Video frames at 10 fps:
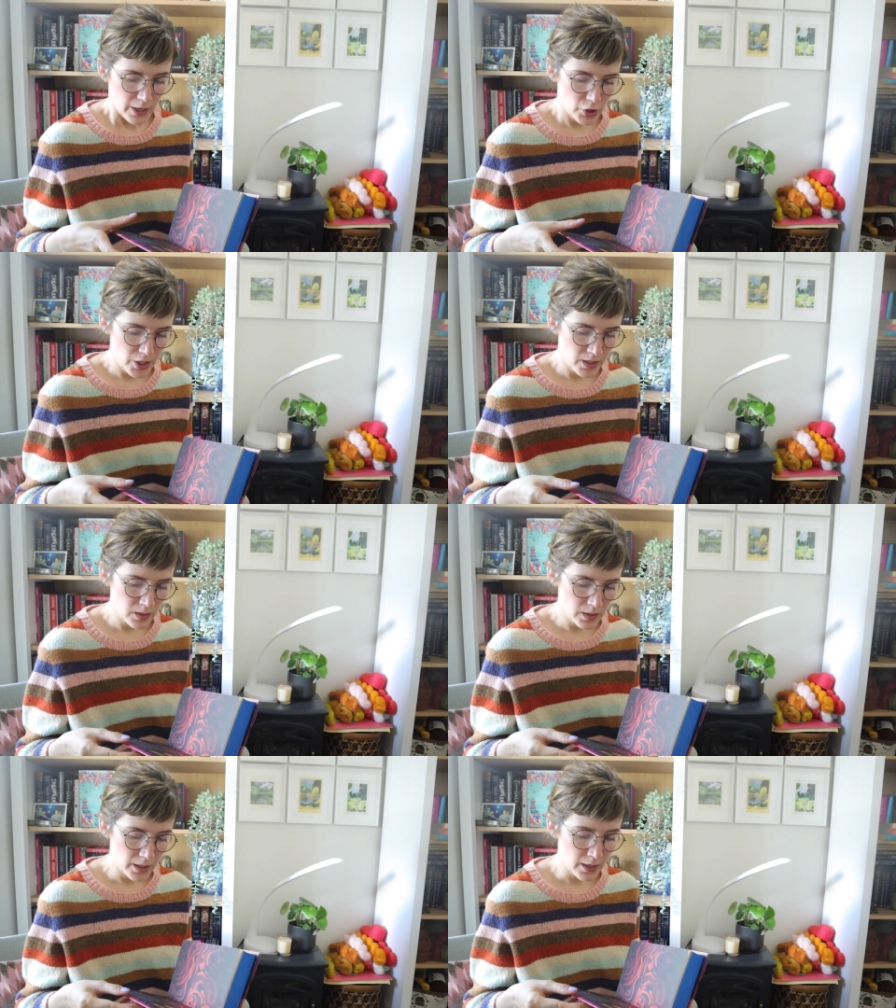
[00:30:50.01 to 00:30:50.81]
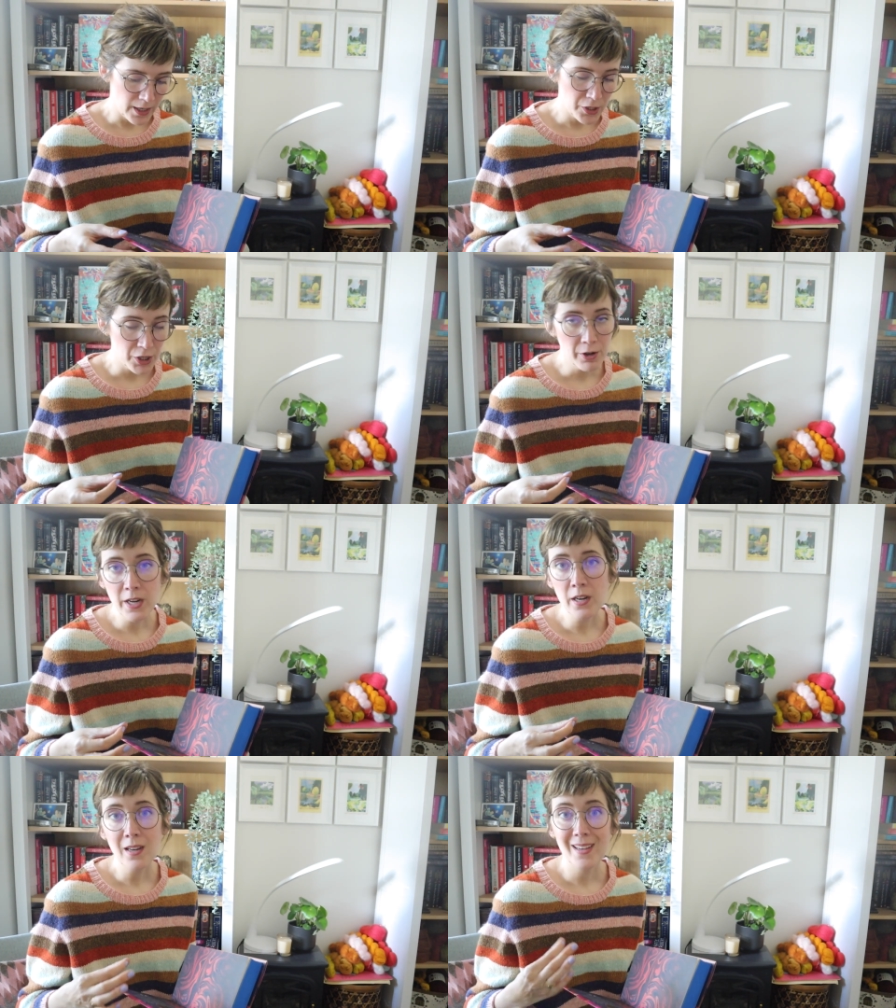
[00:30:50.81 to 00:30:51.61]
She's a
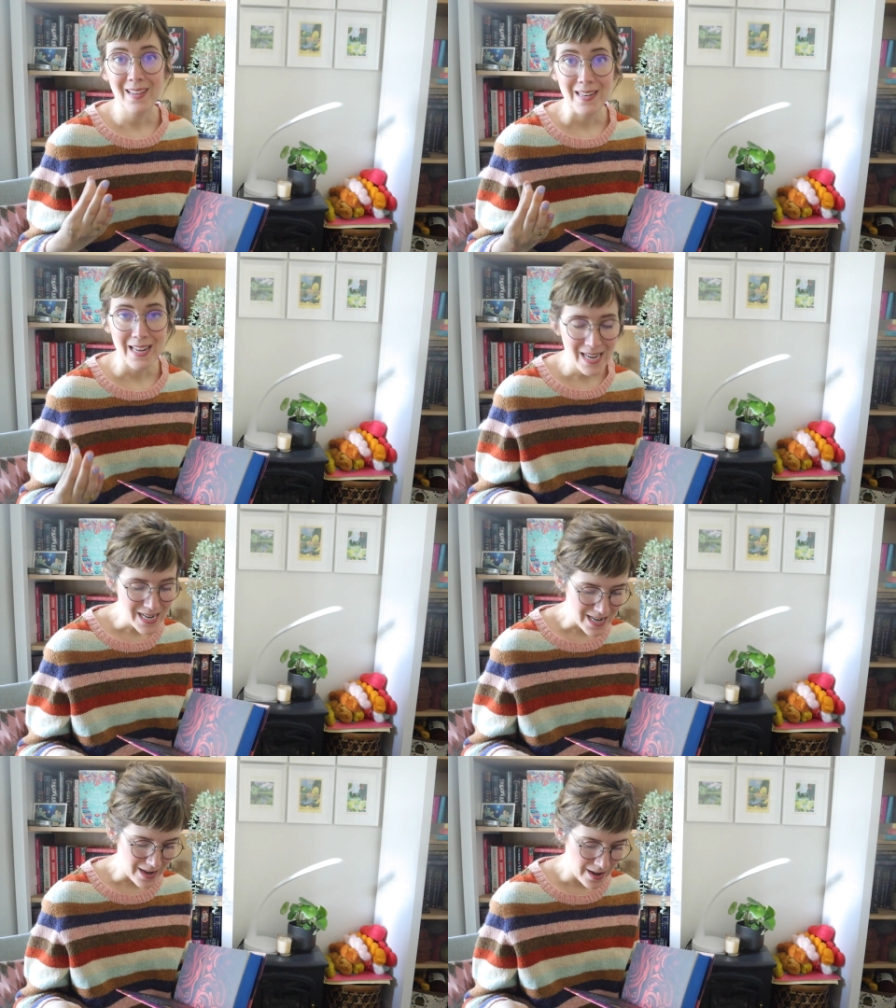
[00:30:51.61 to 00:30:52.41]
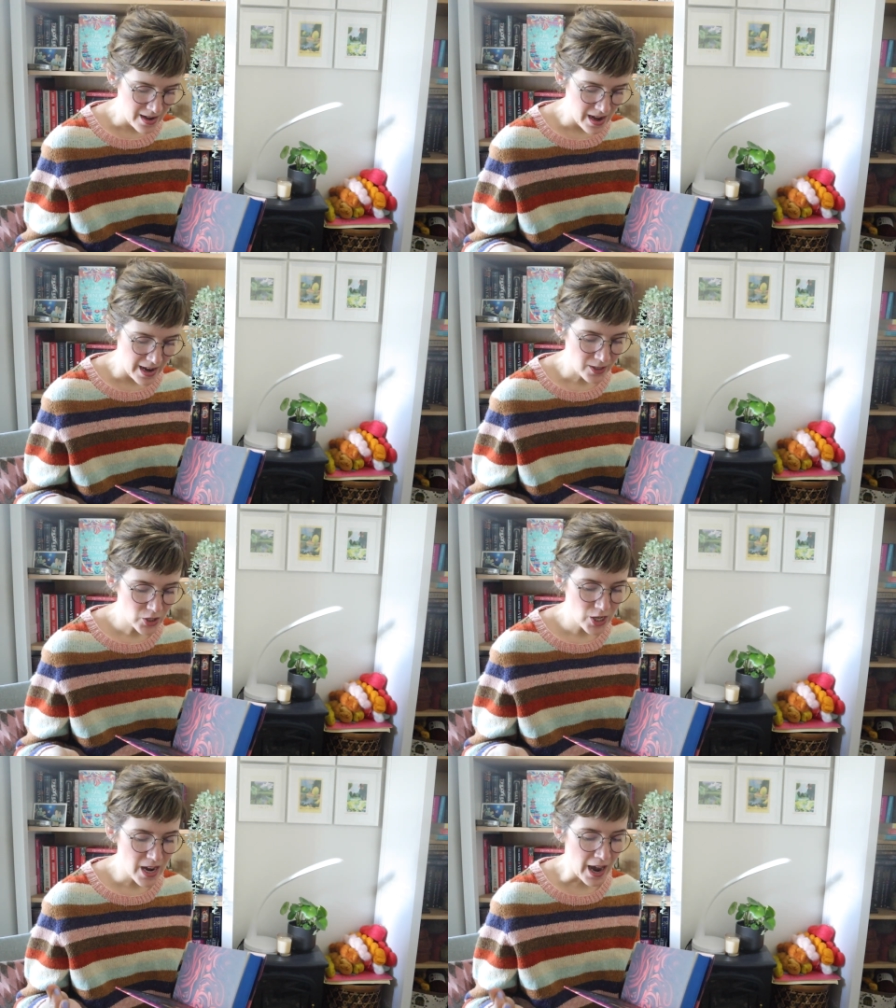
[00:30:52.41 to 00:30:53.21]
Nigerian Canadian,
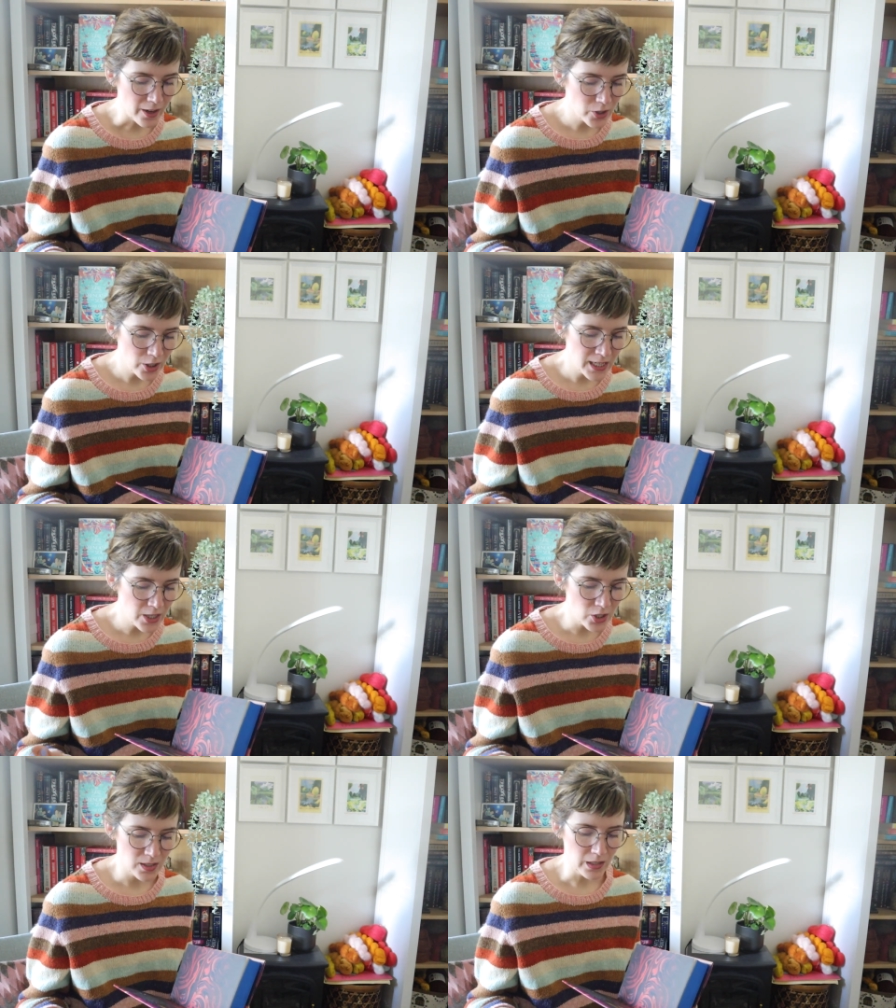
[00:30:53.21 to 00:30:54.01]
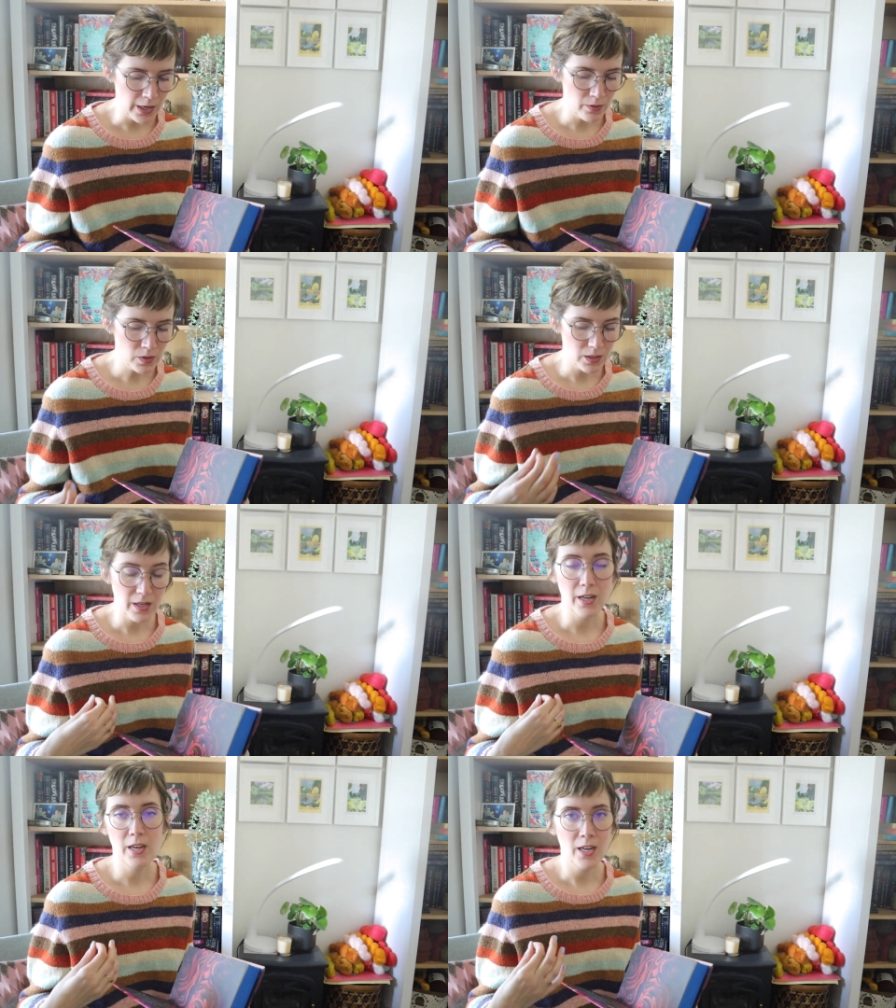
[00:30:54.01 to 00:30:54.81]
and she actually just lives
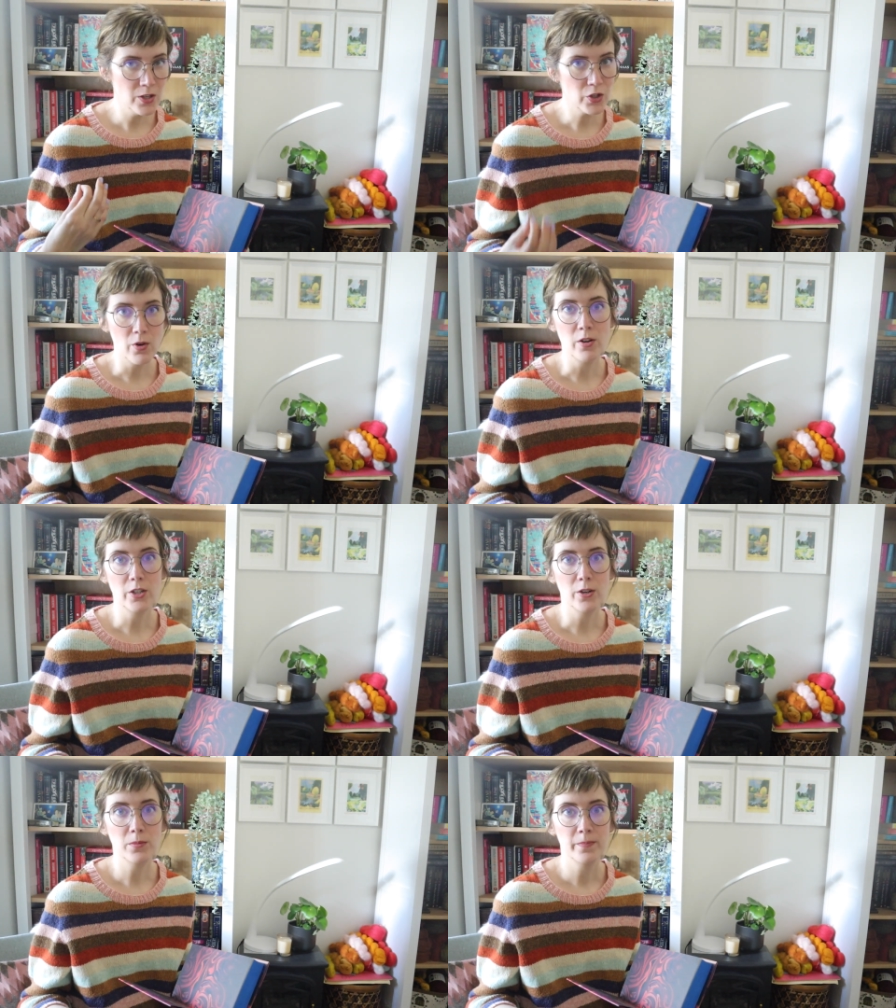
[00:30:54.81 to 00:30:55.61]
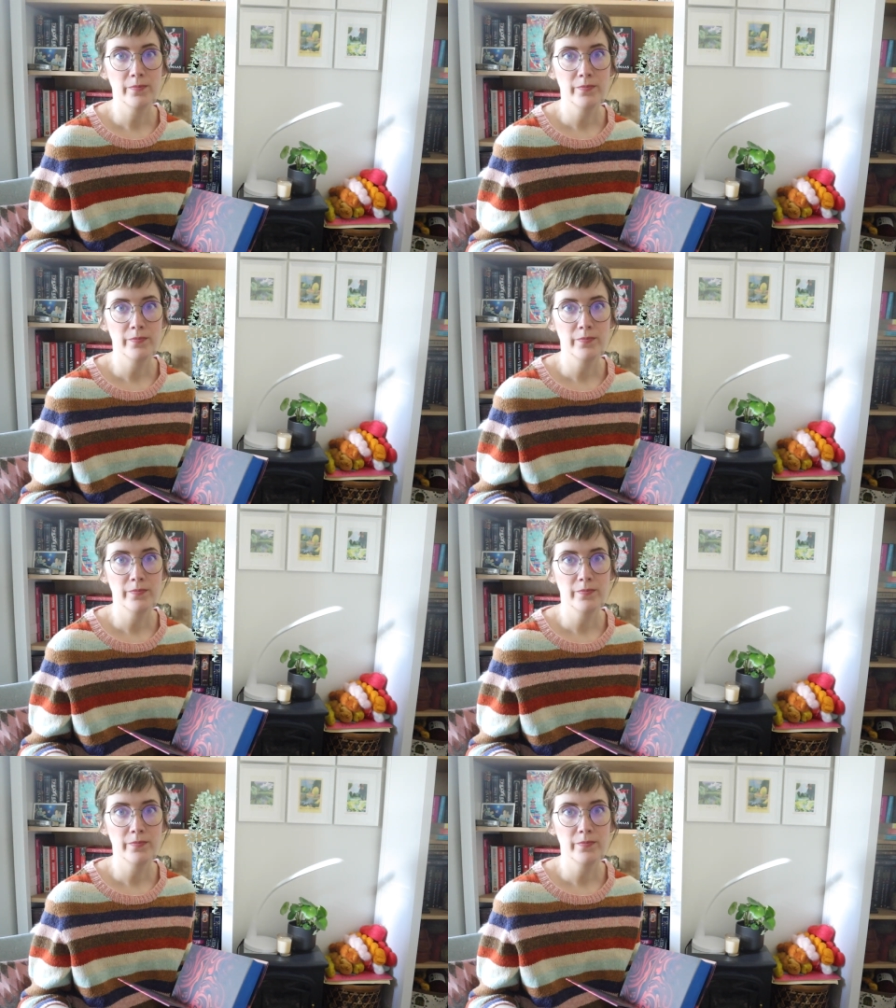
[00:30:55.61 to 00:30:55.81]
in Toronto.